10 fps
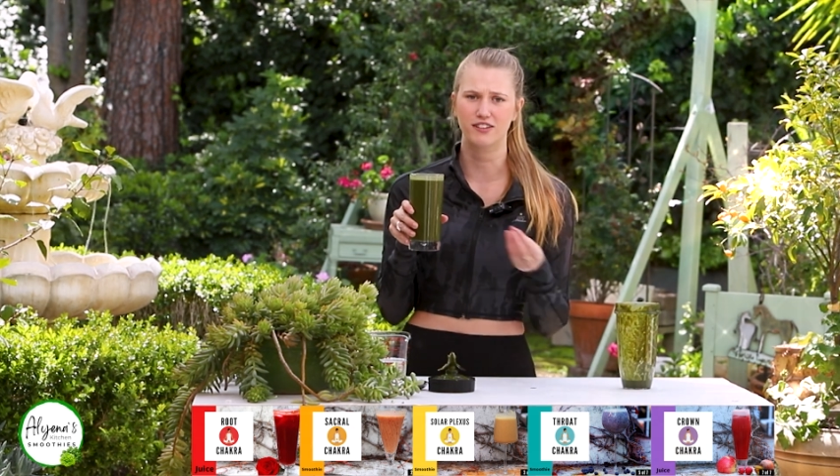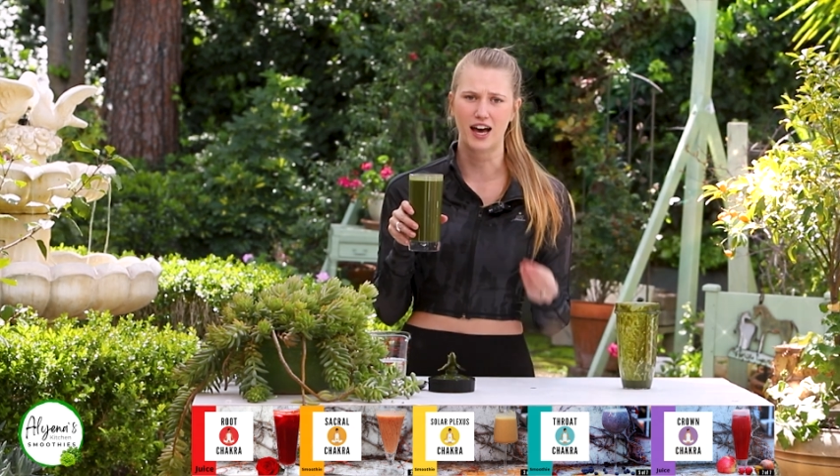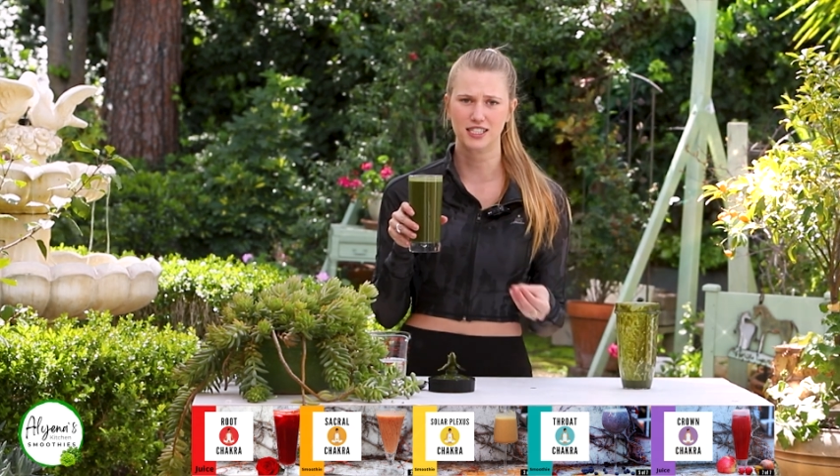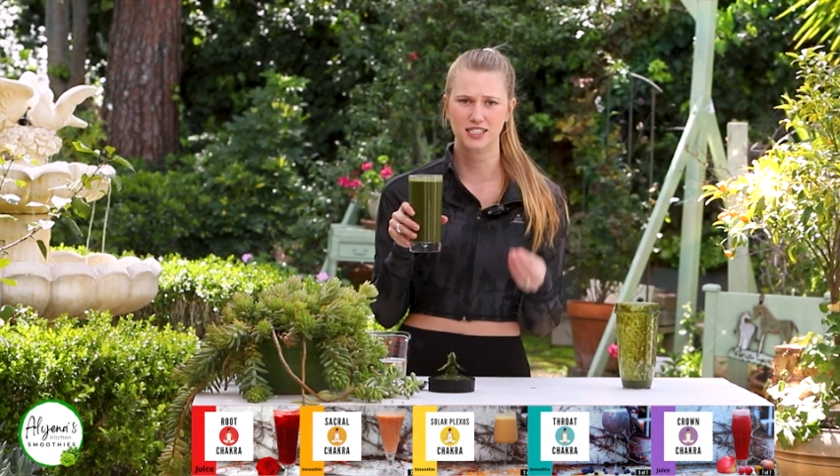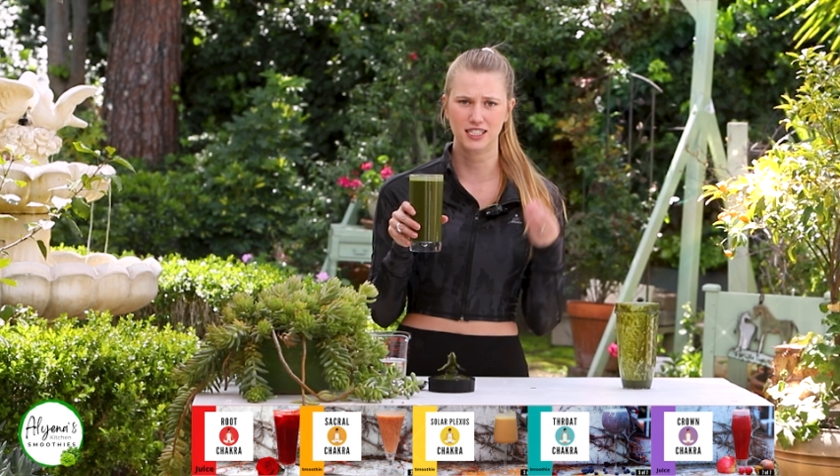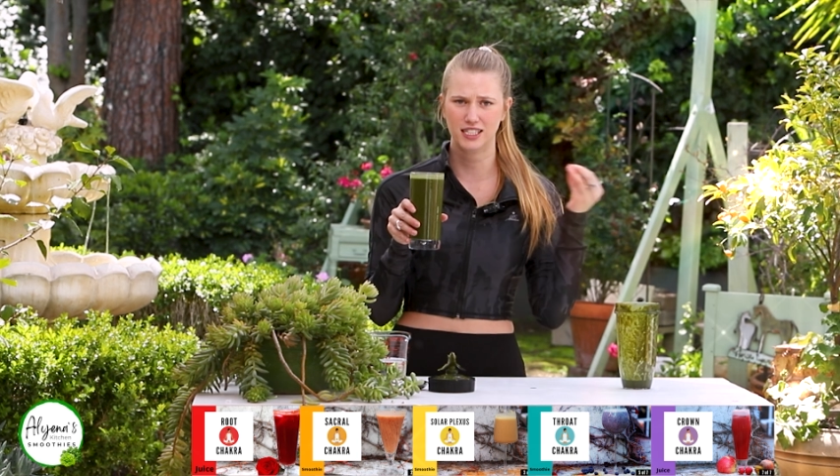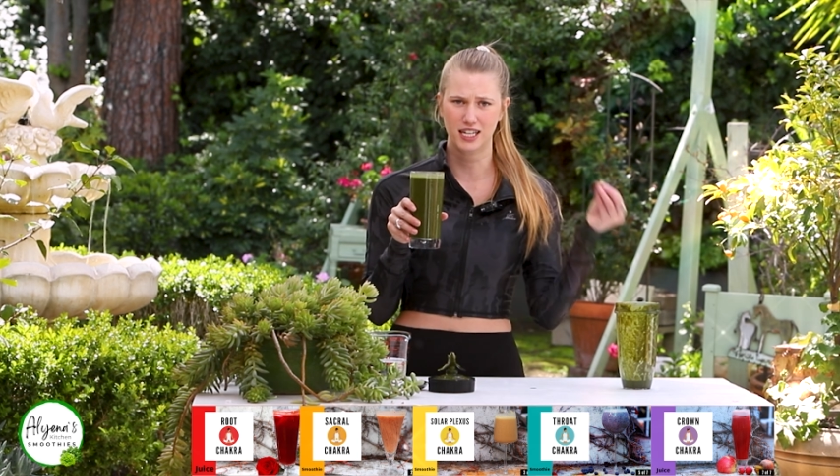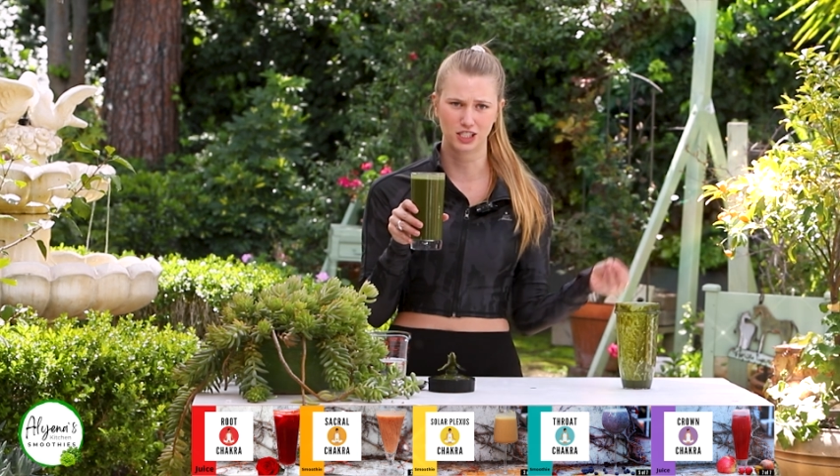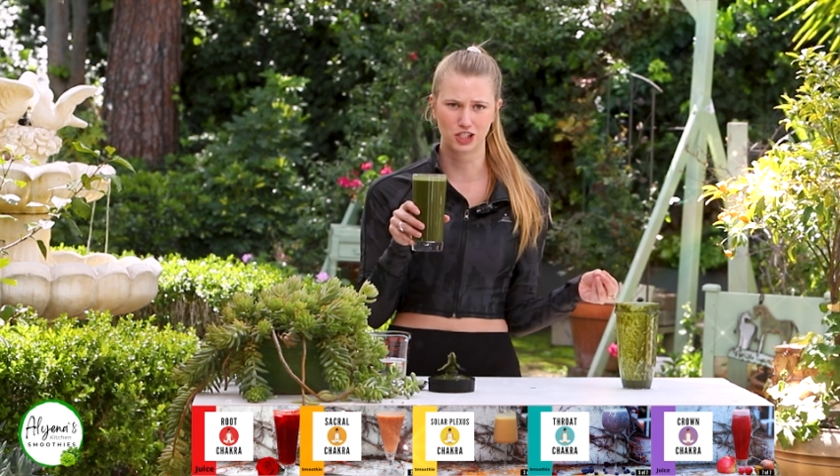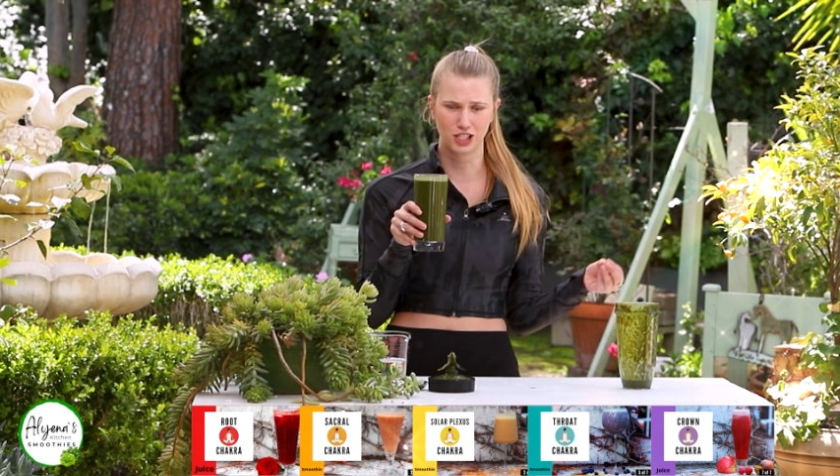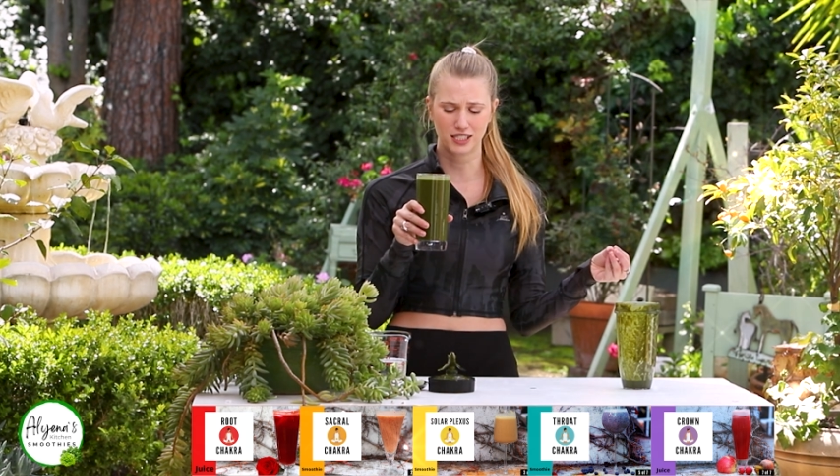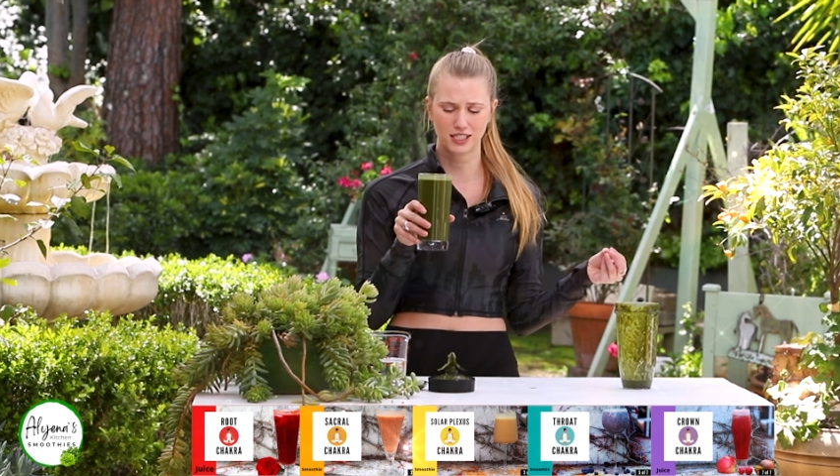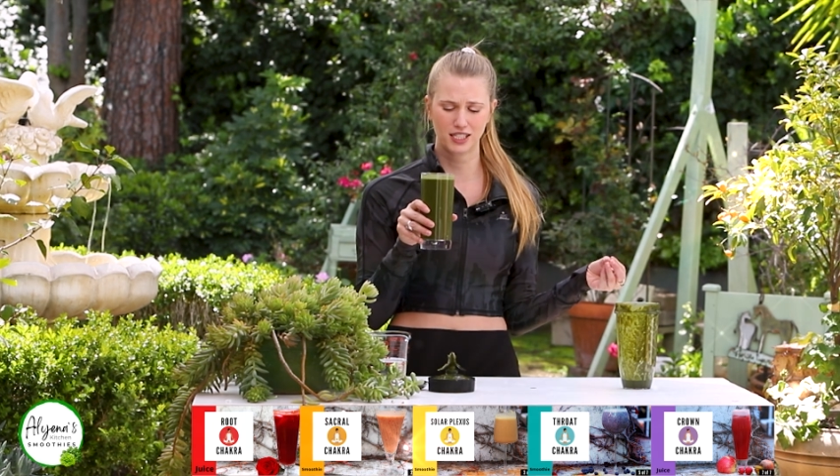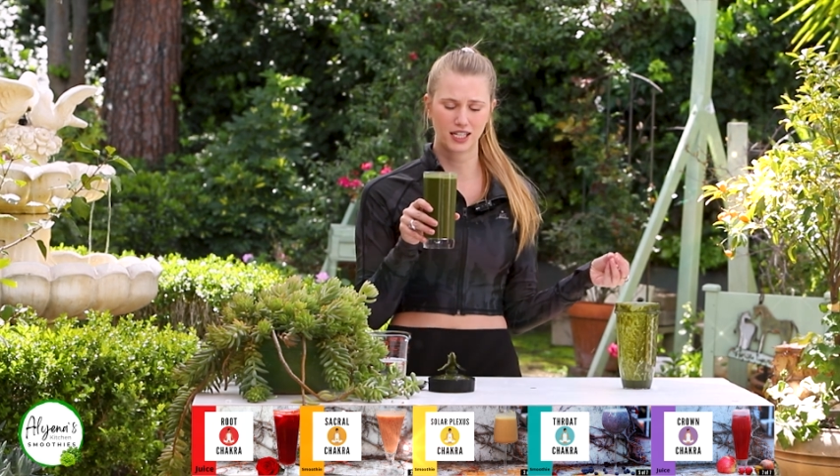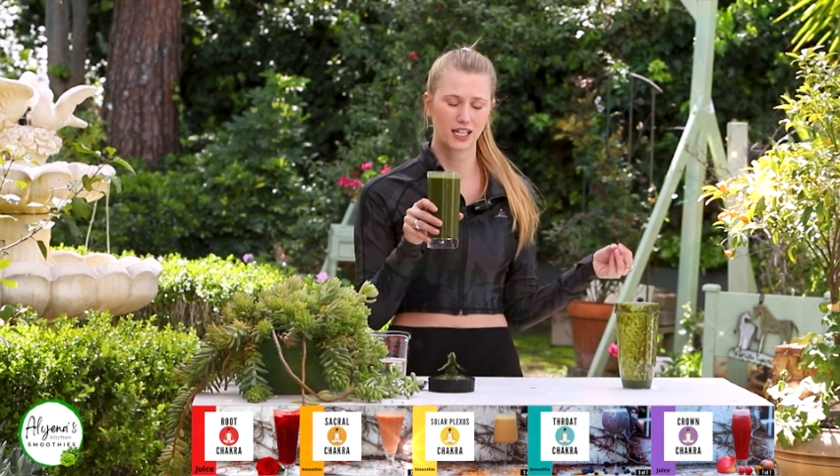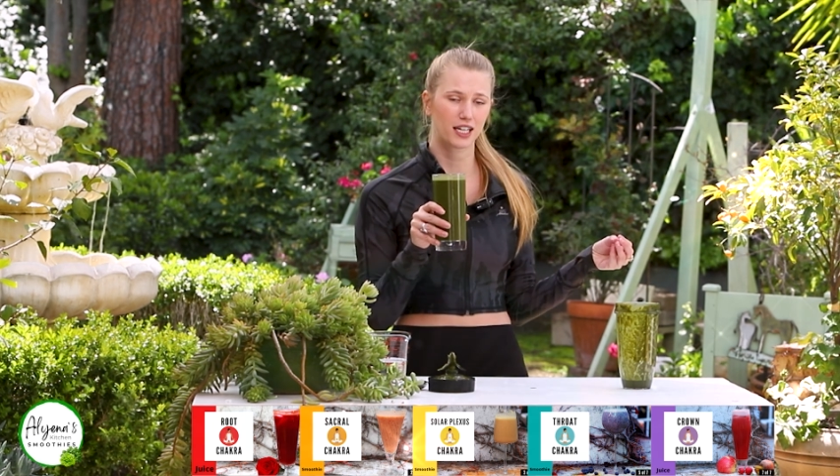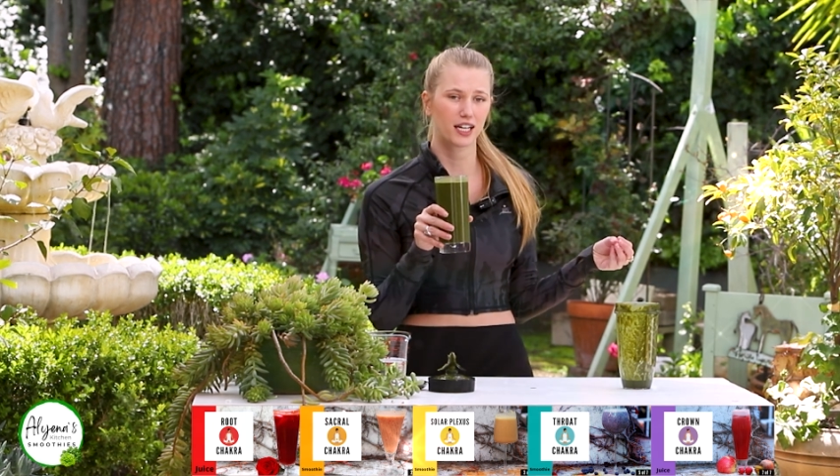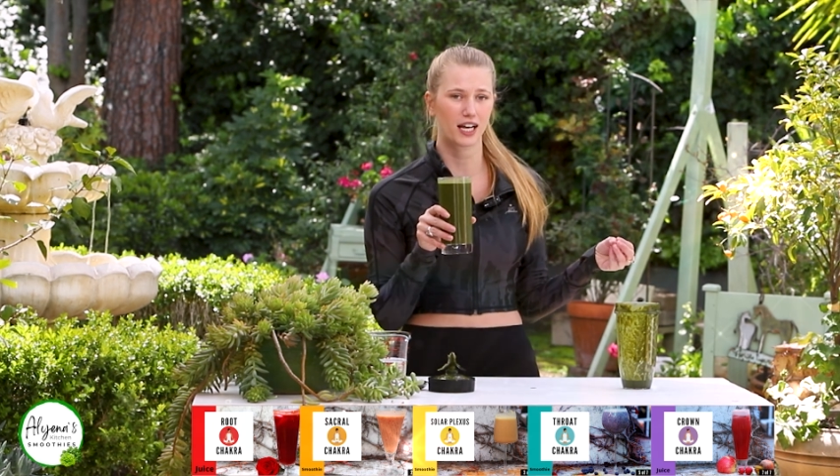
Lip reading: flaxseed and chia seed in it.